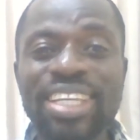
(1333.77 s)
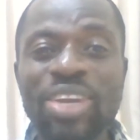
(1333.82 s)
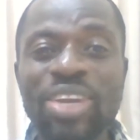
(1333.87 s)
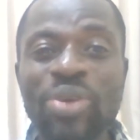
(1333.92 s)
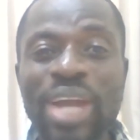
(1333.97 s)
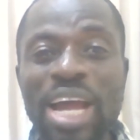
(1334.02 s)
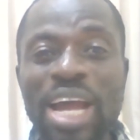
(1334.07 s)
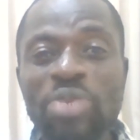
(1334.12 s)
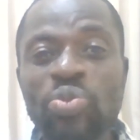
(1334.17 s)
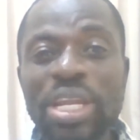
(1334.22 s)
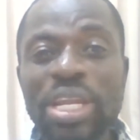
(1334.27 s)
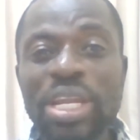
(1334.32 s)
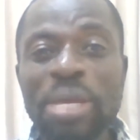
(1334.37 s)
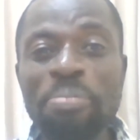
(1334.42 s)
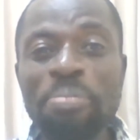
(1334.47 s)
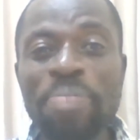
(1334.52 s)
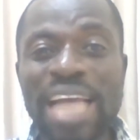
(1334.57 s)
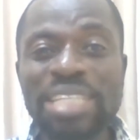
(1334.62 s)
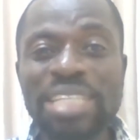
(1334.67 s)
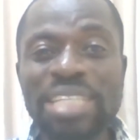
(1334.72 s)
Look at what the
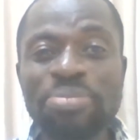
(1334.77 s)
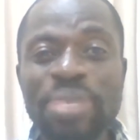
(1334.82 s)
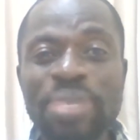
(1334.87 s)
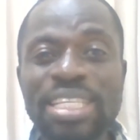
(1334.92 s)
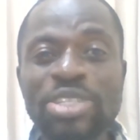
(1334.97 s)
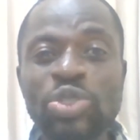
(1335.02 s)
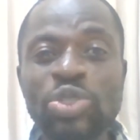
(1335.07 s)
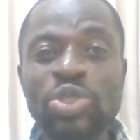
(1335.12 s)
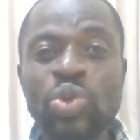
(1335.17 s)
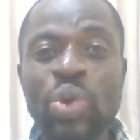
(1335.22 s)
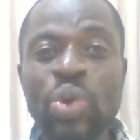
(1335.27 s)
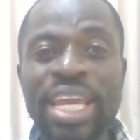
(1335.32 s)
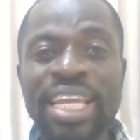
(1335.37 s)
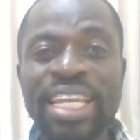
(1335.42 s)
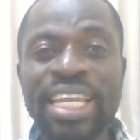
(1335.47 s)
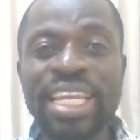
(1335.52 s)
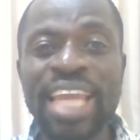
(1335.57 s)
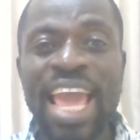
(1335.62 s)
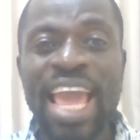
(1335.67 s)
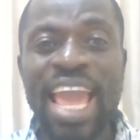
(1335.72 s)
blacksmith is
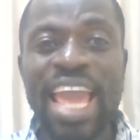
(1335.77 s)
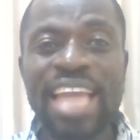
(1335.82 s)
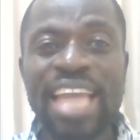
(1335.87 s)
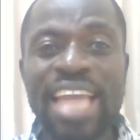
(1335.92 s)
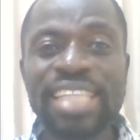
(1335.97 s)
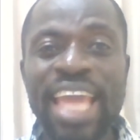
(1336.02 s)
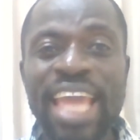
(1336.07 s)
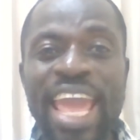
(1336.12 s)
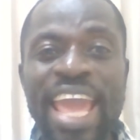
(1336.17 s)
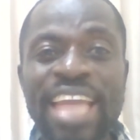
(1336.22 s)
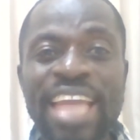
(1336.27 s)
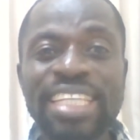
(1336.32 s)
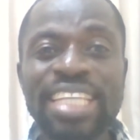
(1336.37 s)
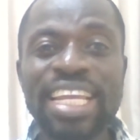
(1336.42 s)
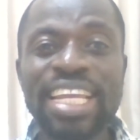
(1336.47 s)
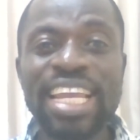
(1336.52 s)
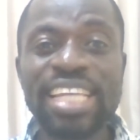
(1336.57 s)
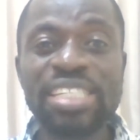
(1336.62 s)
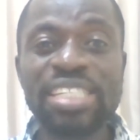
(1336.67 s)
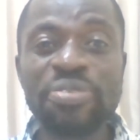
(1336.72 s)
doing. He's
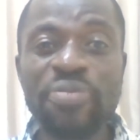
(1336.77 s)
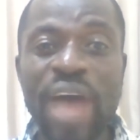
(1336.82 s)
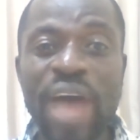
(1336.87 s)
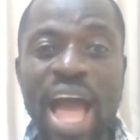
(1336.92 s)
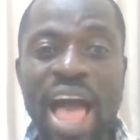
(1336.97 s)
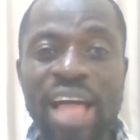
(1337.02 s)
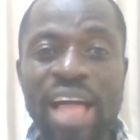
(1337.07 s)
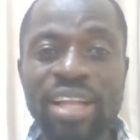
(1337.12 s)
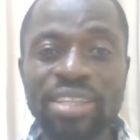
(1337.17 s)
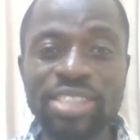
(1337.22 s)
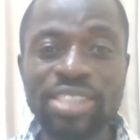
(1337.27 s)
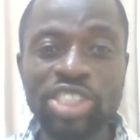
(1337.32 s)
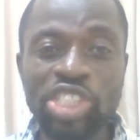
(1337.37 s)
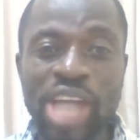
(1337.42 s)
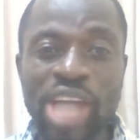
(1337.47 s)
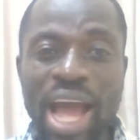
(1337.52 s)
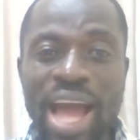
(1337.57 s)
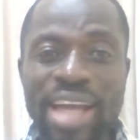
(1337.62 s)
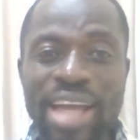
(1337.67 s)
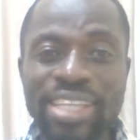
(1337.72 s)
hitting his file.
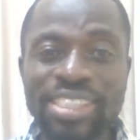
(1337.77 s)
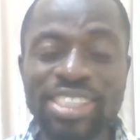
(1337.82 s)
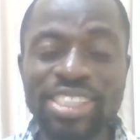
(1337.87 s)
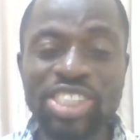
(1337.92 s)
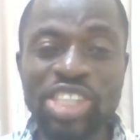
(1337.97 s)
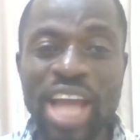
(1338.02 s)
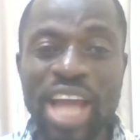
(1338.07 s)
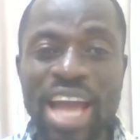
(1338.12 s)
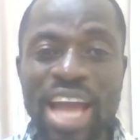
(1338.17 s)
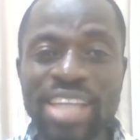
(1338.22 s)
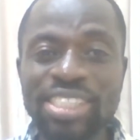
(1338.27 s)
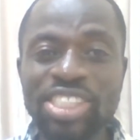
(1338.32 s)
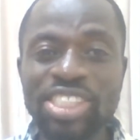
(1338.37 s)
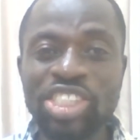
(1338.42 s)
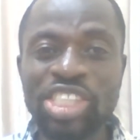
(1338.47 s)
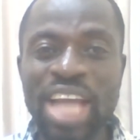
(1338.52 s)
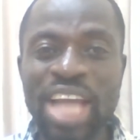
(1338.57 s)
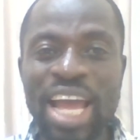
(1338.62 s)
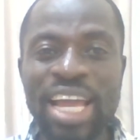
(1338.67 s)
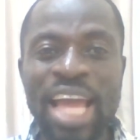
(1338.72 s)
Chime, chime,
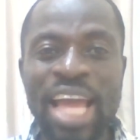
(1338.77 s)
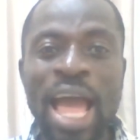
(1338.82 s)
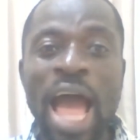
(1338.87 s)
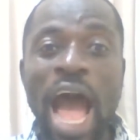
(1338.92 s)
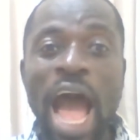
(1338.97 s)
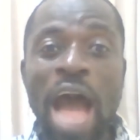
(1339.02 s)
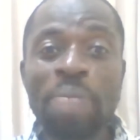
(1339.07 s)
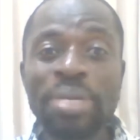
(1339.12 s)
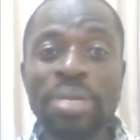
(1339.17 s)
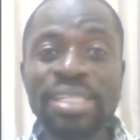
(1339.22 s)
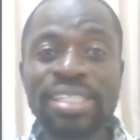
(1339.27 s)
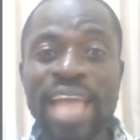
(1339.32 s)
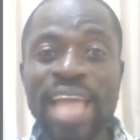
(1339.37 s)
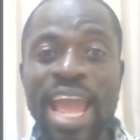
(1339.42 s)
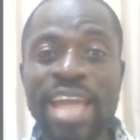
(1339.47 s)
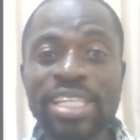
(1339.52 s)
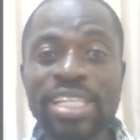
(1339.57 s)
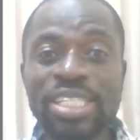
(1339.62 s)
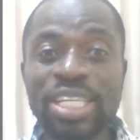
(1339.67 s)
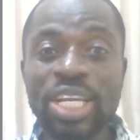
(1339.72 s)
chime. Amma
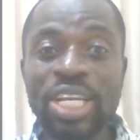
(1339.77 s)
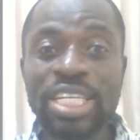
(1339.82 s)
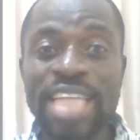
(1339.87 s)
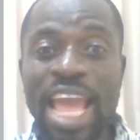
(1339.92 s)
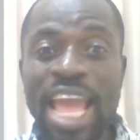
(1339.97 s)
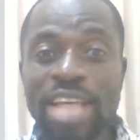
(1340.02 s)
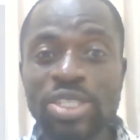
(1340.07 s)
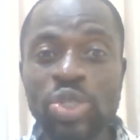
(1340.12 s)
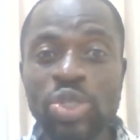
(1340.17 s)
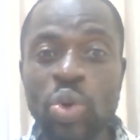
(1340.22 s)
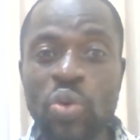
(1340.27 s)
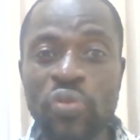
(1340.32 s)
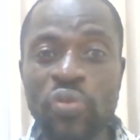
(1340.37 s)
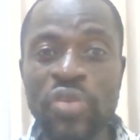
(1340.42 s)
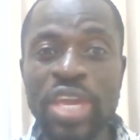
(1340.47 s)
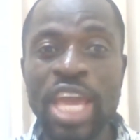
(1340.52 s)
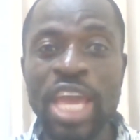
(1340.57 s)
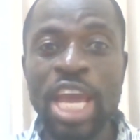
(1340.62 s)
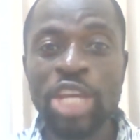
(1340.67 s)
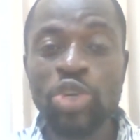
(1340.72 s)
says, yes,
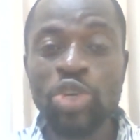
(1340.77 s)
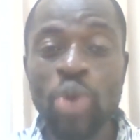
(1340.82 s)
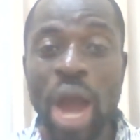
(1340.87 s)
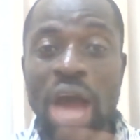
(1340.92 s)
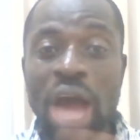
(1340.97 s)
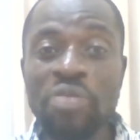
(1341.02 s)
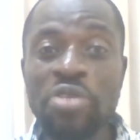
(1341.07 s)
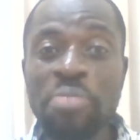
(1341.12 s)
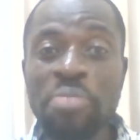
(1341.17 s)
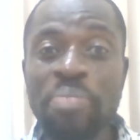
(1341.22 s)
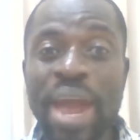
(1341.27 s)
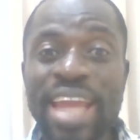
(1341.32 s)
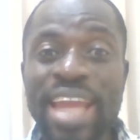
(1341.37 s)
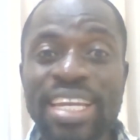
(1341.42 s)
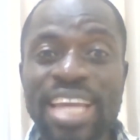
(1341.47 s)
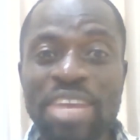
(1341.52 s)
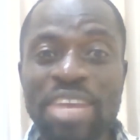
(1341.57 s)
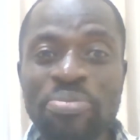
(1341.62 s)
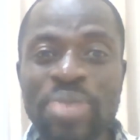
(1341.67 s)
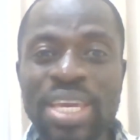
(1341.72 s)
Kofi, you have
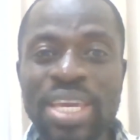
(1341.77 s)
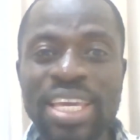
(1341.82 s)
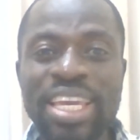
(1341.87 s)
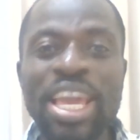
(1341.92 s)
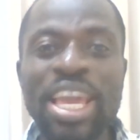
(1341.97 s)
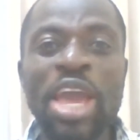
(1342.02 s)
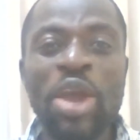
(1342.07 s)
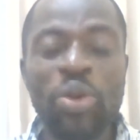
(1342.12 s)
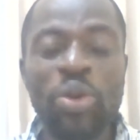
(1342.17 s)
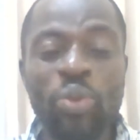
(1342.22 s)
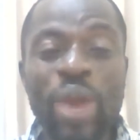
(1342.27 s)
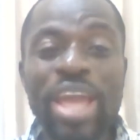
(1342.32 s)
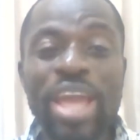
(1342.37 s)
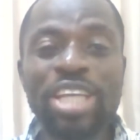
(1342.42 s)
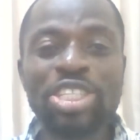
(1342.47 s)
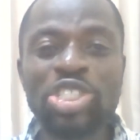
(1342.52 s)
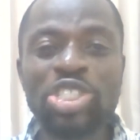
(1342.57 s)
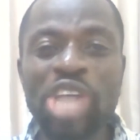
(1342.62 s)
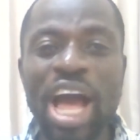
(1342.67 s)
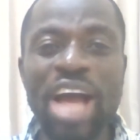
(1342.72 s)
reminded me. We
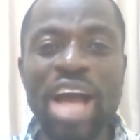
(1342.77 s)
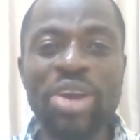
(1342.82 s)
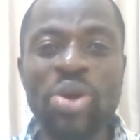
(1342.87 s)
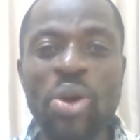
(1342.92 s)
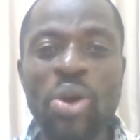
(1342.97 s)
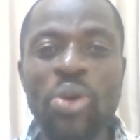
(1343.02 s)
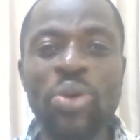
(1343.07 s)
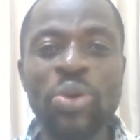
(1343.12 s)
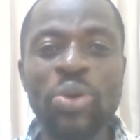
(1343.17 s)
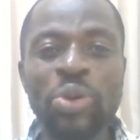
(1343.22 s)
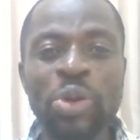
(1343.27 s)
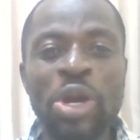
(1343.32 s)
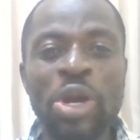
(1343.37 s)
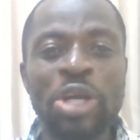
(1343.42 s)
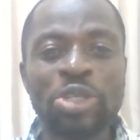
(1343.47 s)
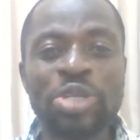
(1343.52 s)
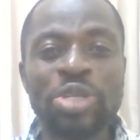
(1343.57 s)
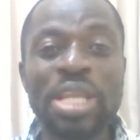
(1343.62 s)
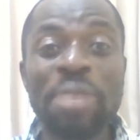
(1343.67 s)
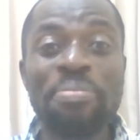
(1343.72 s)
shall go
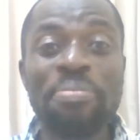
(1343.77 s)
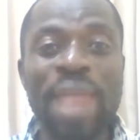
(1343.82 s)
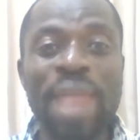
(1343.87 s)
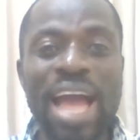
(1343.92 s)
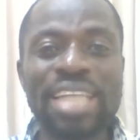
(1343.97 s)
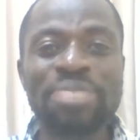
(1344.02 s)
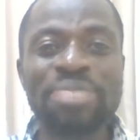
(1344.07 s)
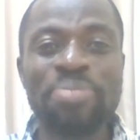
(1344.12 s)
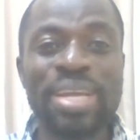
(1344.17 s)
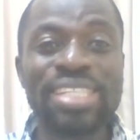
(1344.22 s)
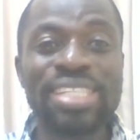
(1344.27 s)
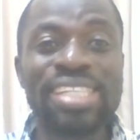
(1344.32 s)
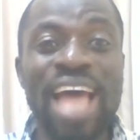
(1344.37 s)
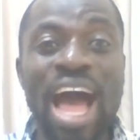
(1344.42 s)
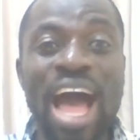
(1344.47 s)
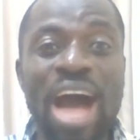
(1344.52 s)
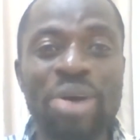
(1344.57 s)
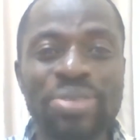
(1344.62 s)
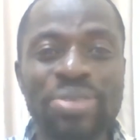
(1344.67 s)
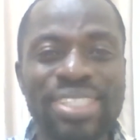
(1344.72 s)
to the blacksmith's
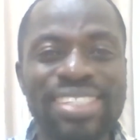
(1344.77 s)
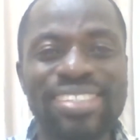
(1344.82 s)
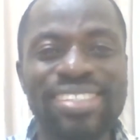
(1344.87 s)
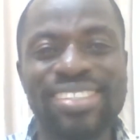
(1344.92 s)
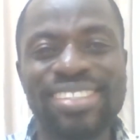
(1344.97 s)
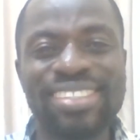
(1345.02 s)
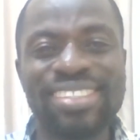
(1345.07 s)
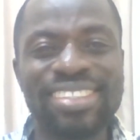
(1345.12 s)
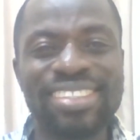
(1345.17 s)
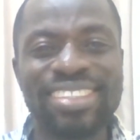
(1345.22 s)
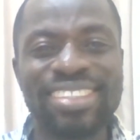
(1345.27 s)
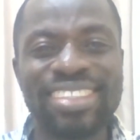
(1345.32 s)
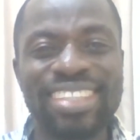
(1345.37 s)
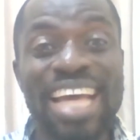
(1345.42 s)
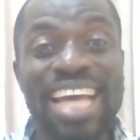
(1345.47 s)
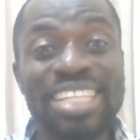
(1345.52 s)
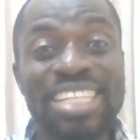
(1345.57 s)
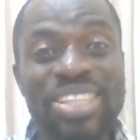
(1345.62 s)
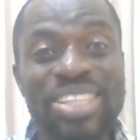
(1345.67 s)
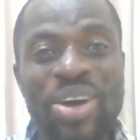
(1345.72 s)
house.
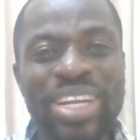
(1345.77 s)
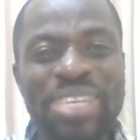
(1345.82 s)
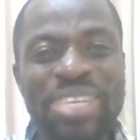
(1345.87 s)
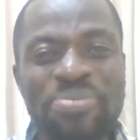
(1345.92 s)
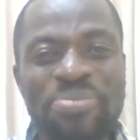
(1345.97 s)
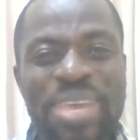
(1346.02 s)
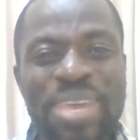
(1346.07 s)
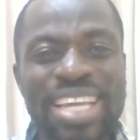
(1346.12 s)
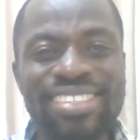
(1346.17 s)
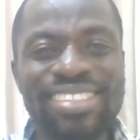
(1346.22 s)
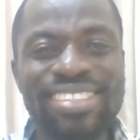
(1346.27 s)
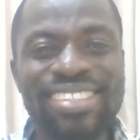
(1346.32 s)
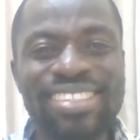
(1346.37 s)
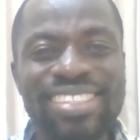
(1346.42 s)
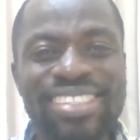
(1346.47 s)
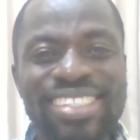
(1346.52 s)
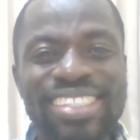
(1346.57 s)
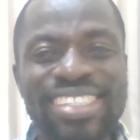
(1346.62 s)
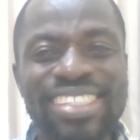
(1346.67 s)
That's all it means.